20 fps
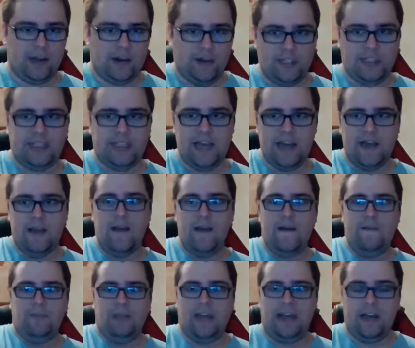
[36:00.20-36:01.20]
uh, how do you say
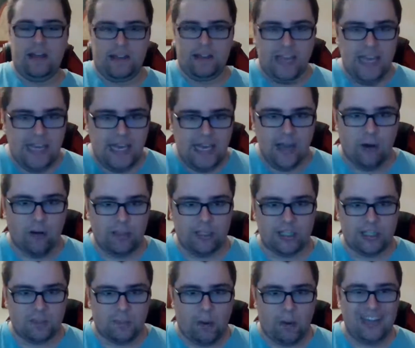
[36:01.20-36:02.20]
uh, thinking on
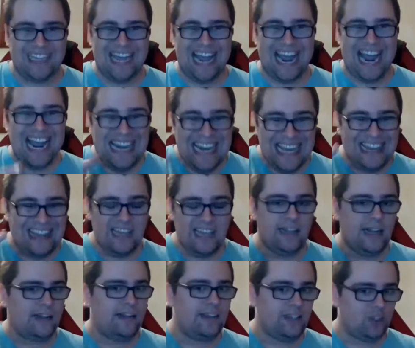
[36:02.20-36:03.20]
the spot
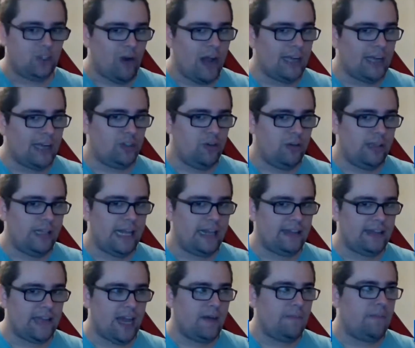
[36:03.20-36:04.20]
anything that distracts you at
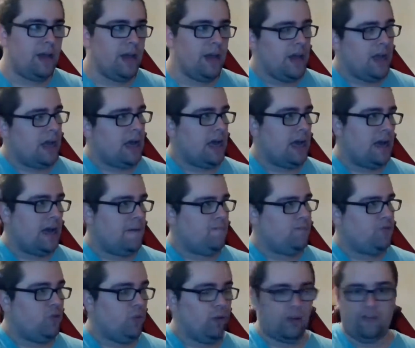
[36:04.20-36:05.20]
that time uh,
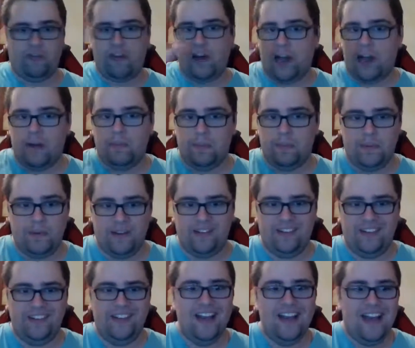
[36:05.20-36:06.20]
you will fuck up
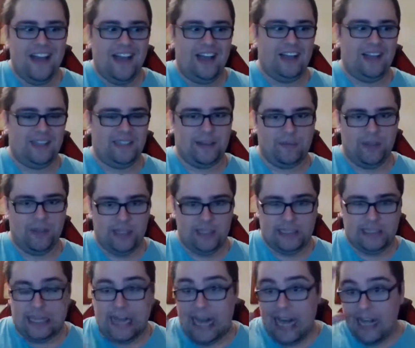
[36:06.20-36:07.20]
and something
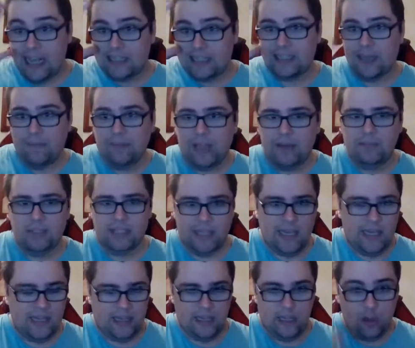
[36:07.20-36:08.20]
is, uh, sometimes
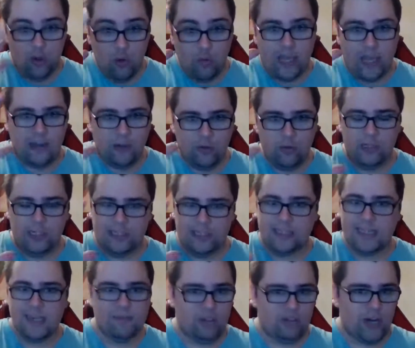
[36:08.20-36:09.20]
you can do the
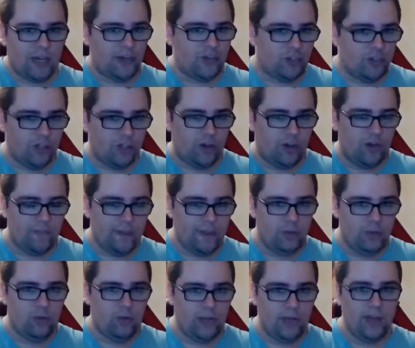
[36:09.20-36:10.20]
same strategy you've
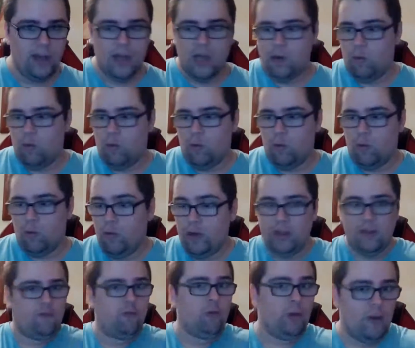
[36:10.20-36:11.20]
been doing
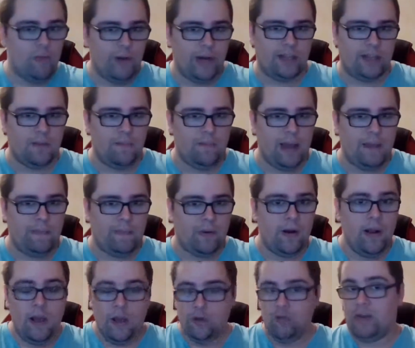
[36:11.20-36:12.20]
with the fully written
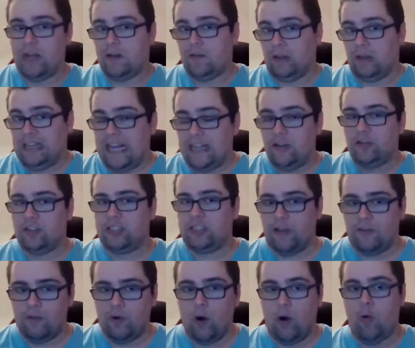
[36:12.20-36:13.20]
paper. You can let
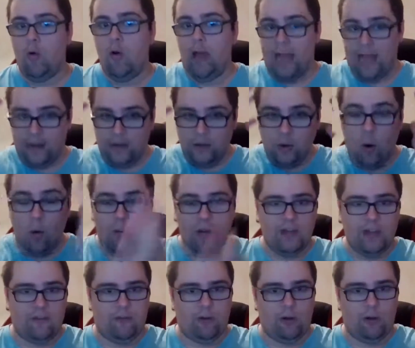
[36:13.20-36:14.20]
yourself go and go
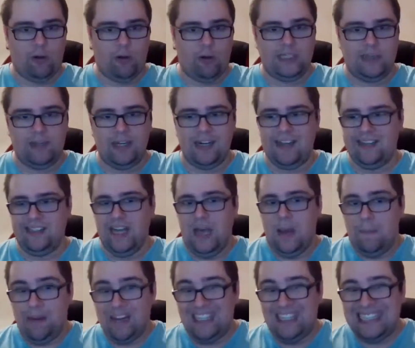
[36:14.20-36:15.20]
with the flow or something like this,
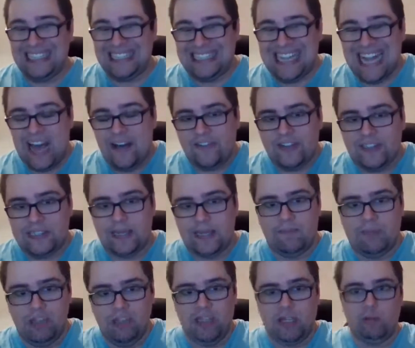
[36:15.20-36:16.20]
but just have
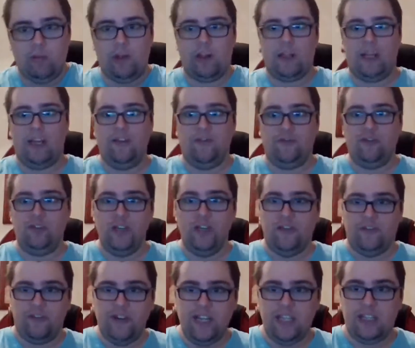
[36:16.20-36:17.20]
something that will, if
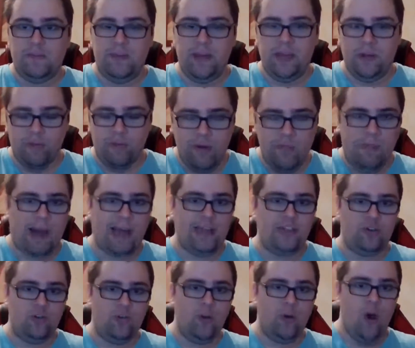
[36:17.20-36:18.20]
if need be,
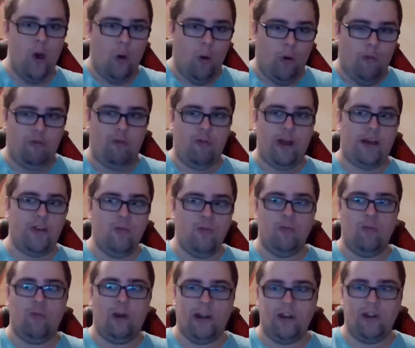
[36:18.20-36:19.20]
remind you of where you
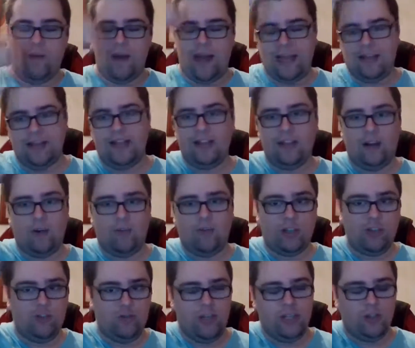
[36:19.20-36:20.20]
where you ended and
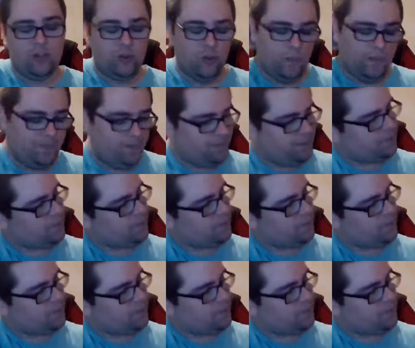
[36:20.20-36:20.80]
what you need to